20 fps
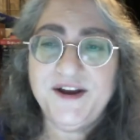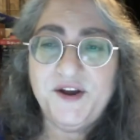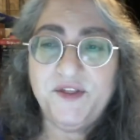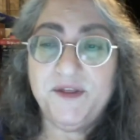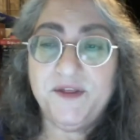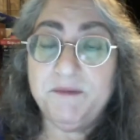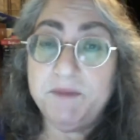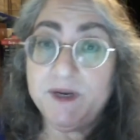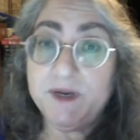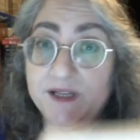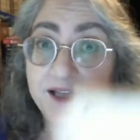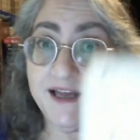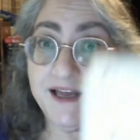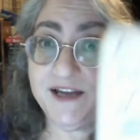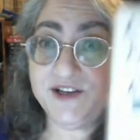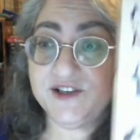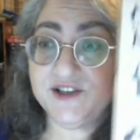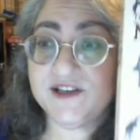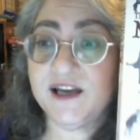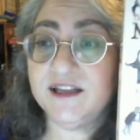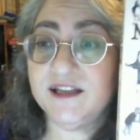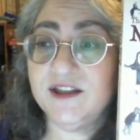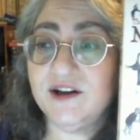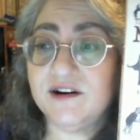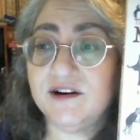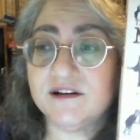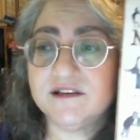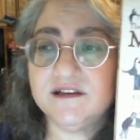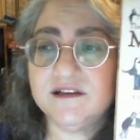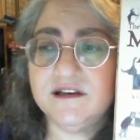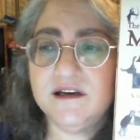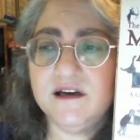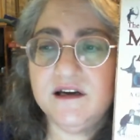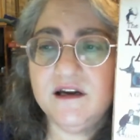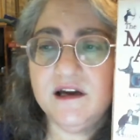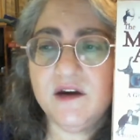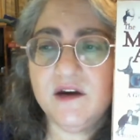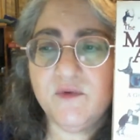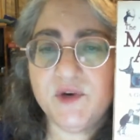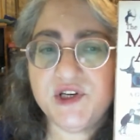The Middle Ages Unlocked,
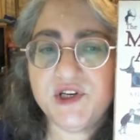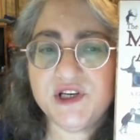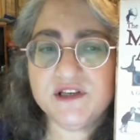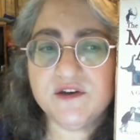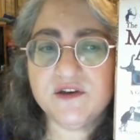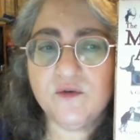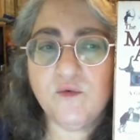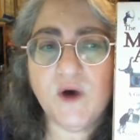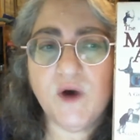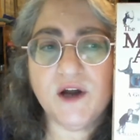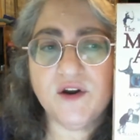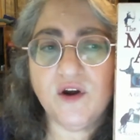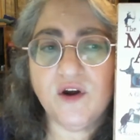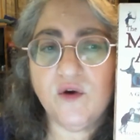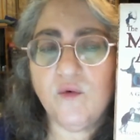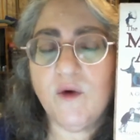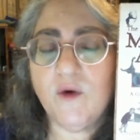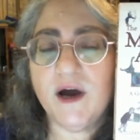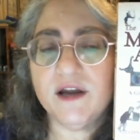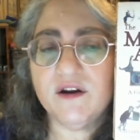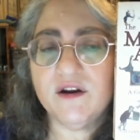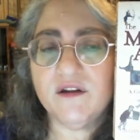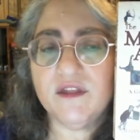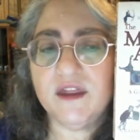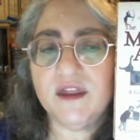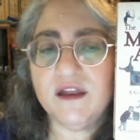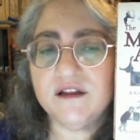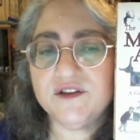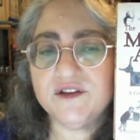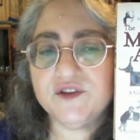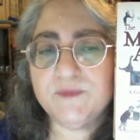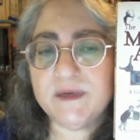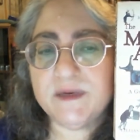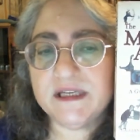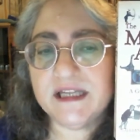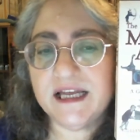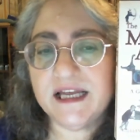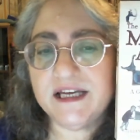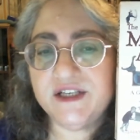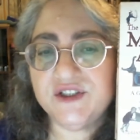which is a 101 on the English
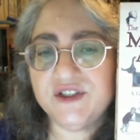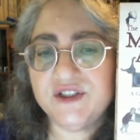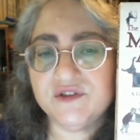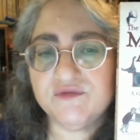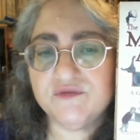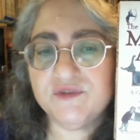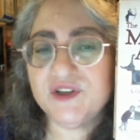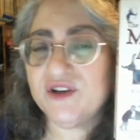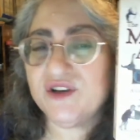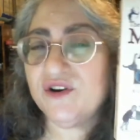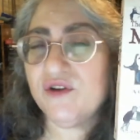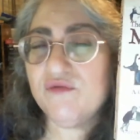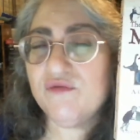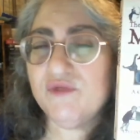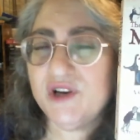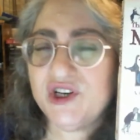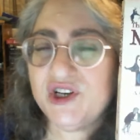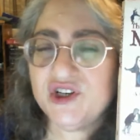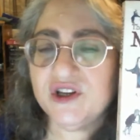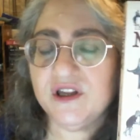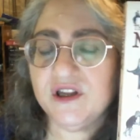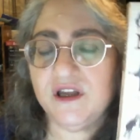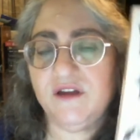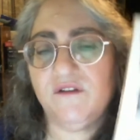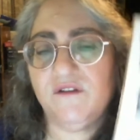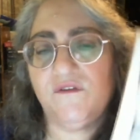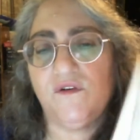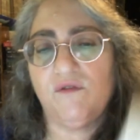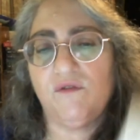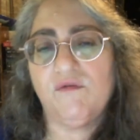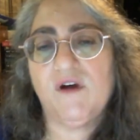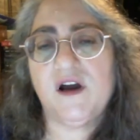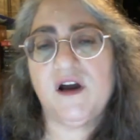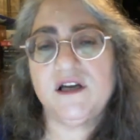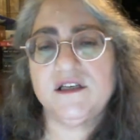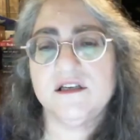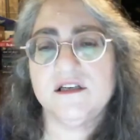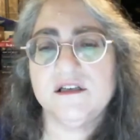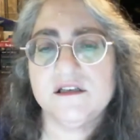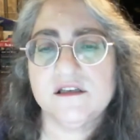Middle Ages, written originally for
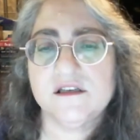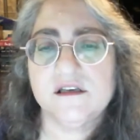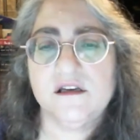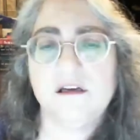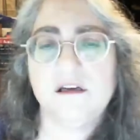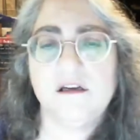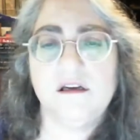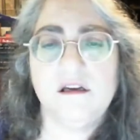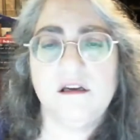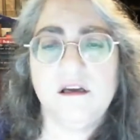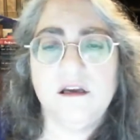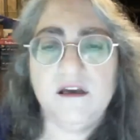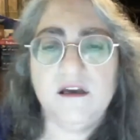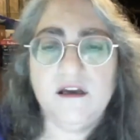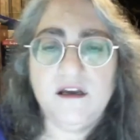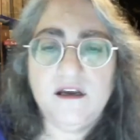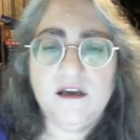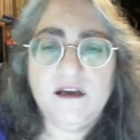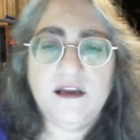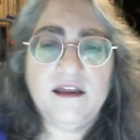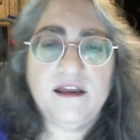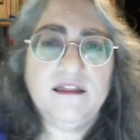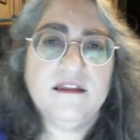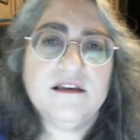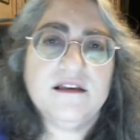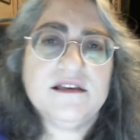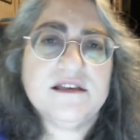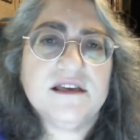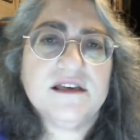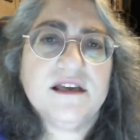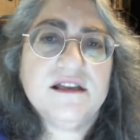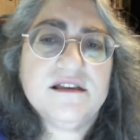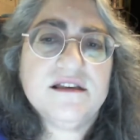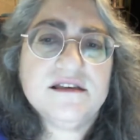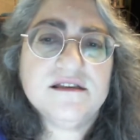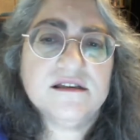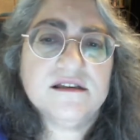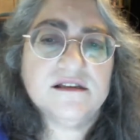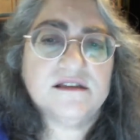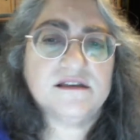writers. In this
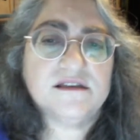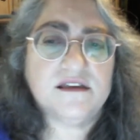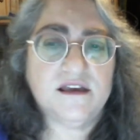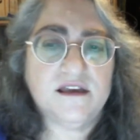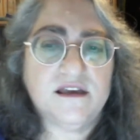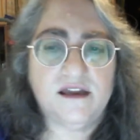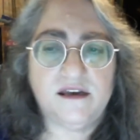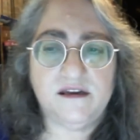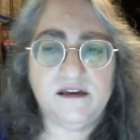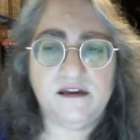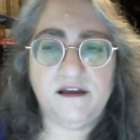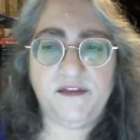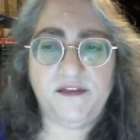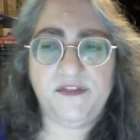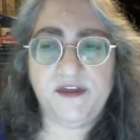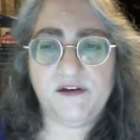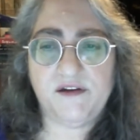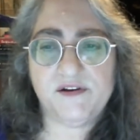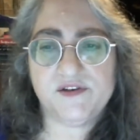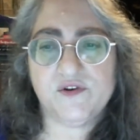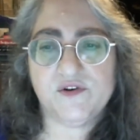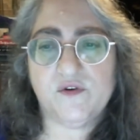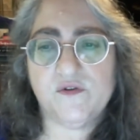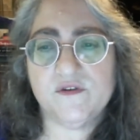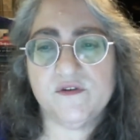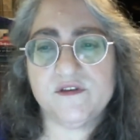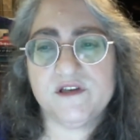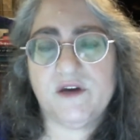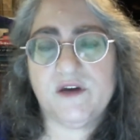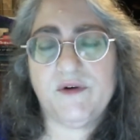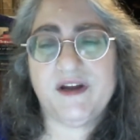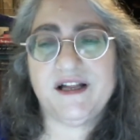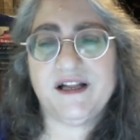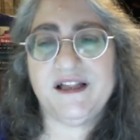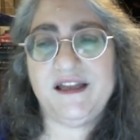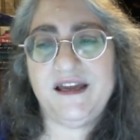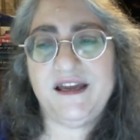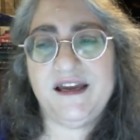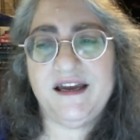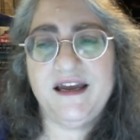instance, then, there is also a
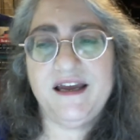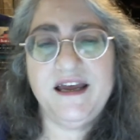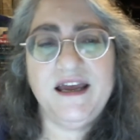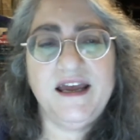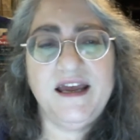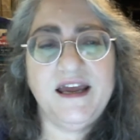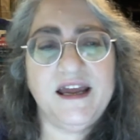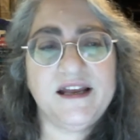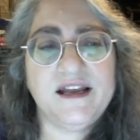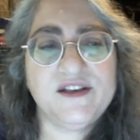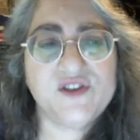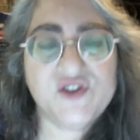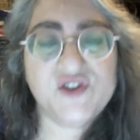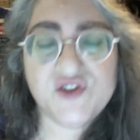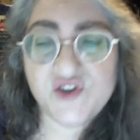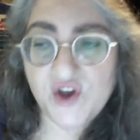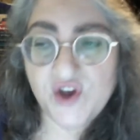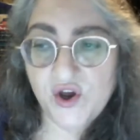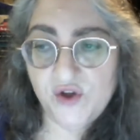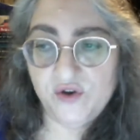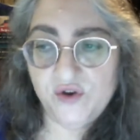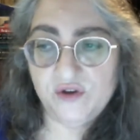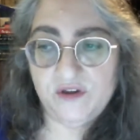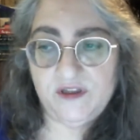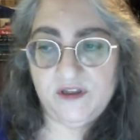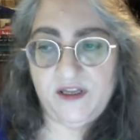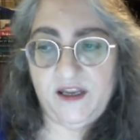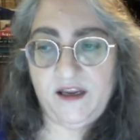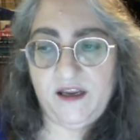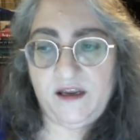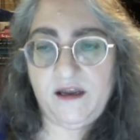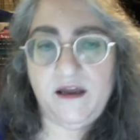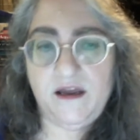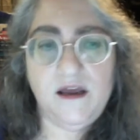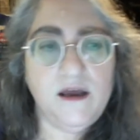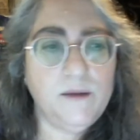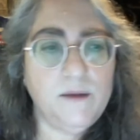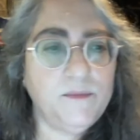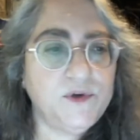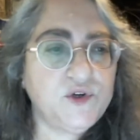clear external link
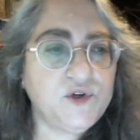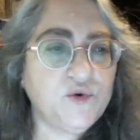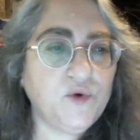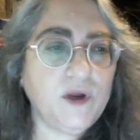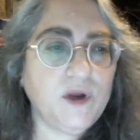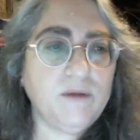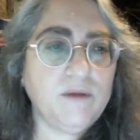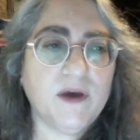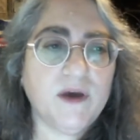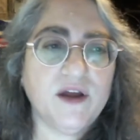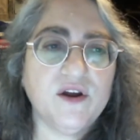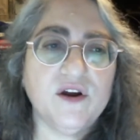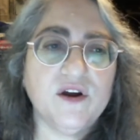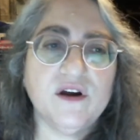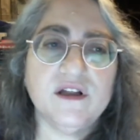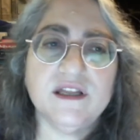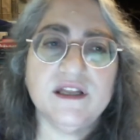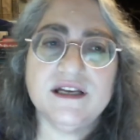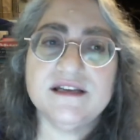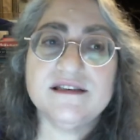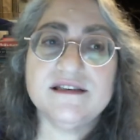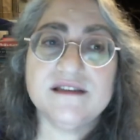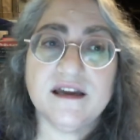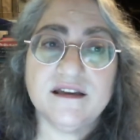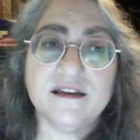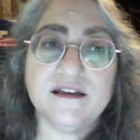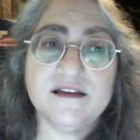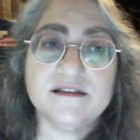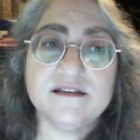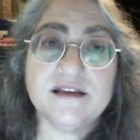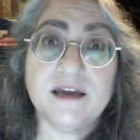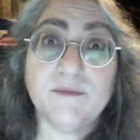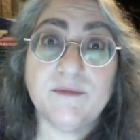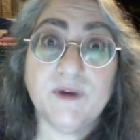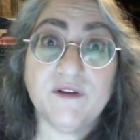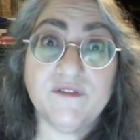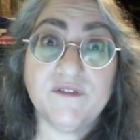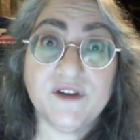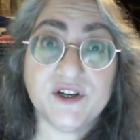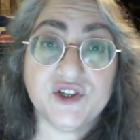between my earlier studies and
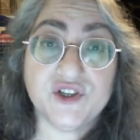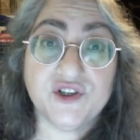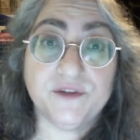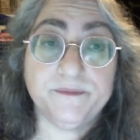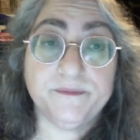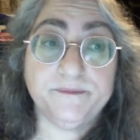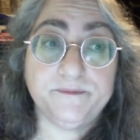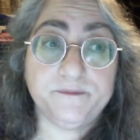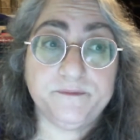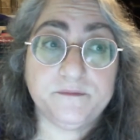my fiction.